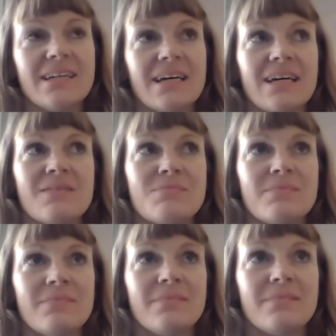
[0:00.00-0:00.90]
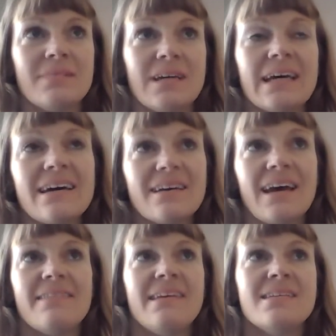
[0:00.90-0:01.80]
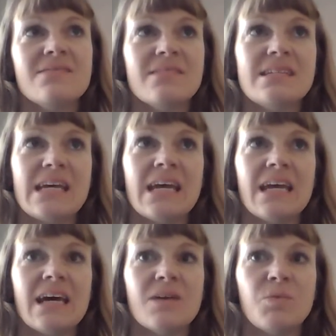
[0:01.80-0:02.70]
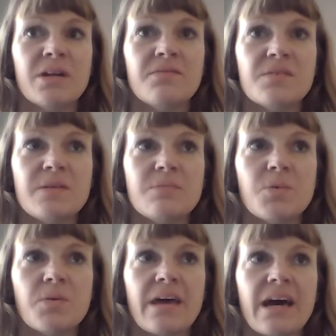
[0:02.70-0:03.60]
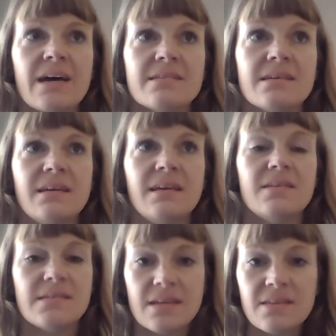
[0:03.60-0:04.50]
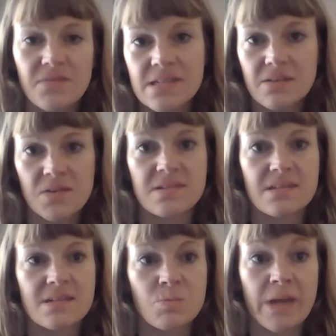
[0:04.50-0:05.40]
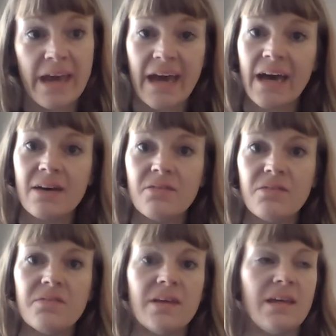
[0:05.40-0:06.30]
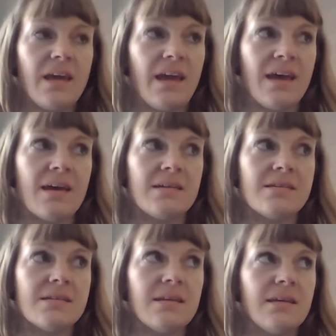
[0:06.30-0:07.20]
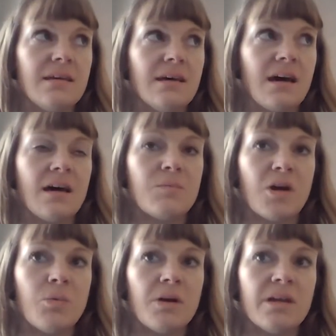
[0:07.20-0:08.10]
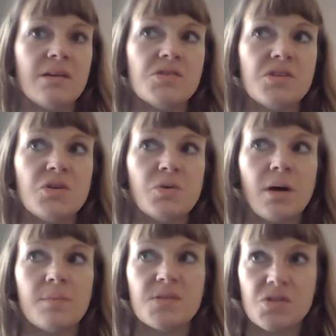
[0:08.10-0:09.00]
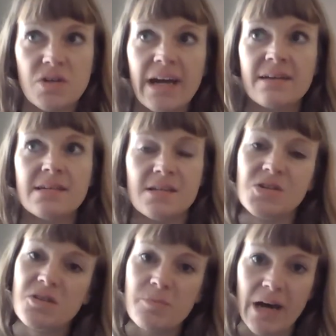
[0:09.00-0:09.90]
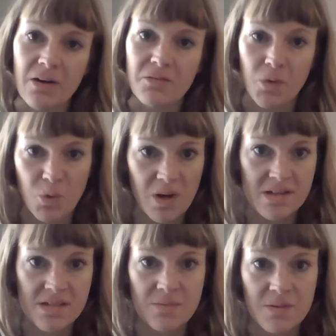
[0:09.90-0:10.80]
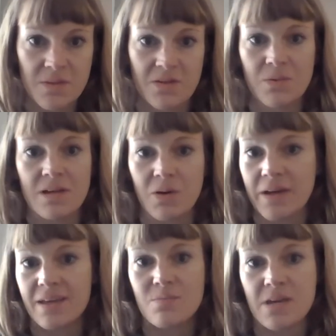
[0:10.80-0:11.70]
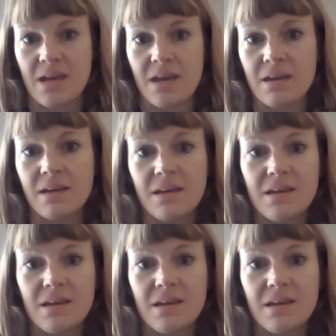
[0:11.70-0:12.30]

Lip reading: Um, at the end of the day, I'm one of the people that see the physical system we have and are working to abstract it to the powerful quantum computer we know it can be.